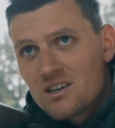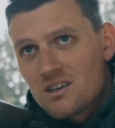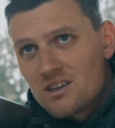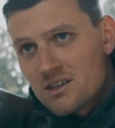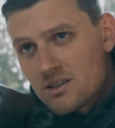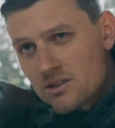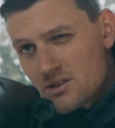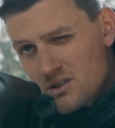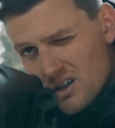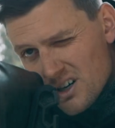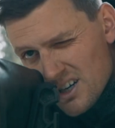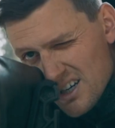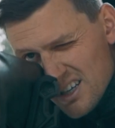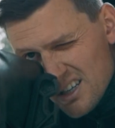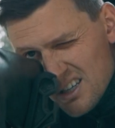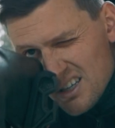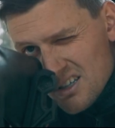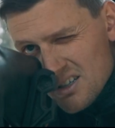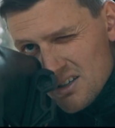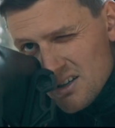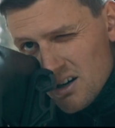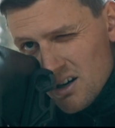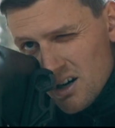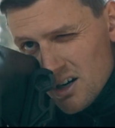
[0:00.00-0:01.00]
is I
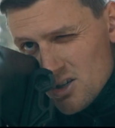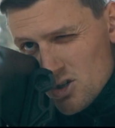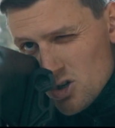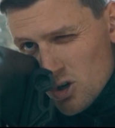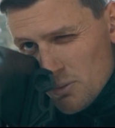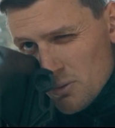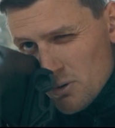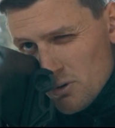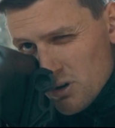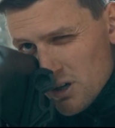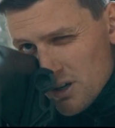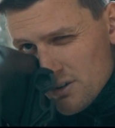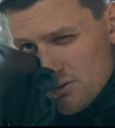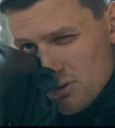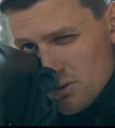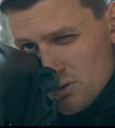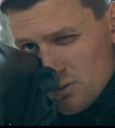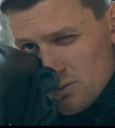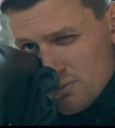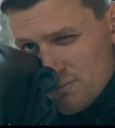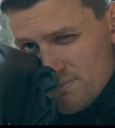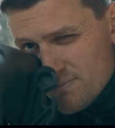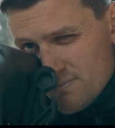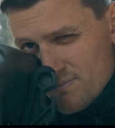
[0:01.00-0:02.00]
drop the
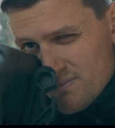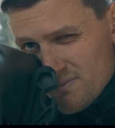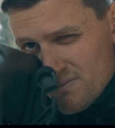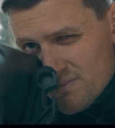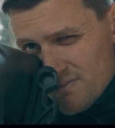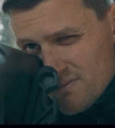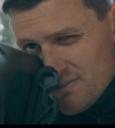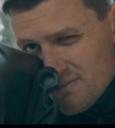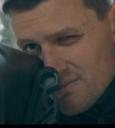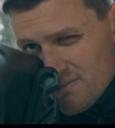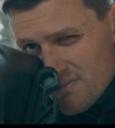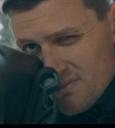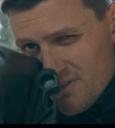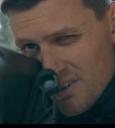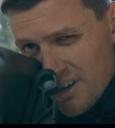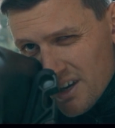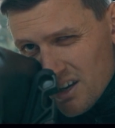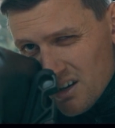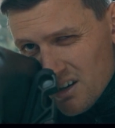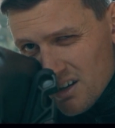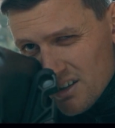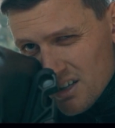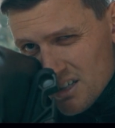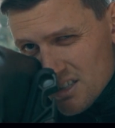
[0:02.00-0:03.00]
rifle
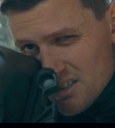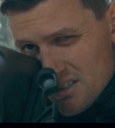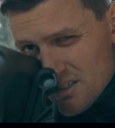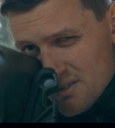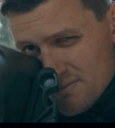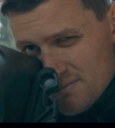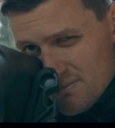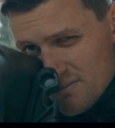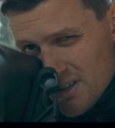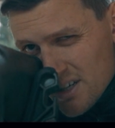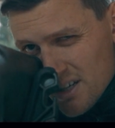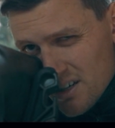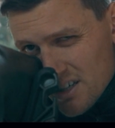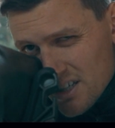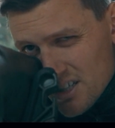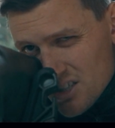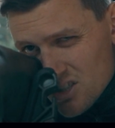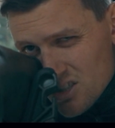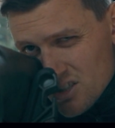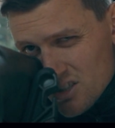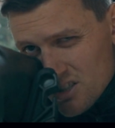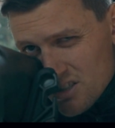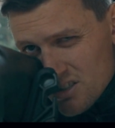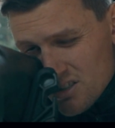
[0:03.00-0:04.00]
down like this, and I
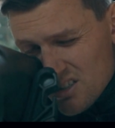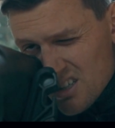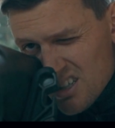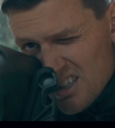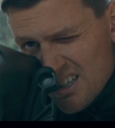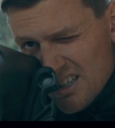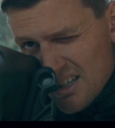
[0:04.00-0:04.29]
actually just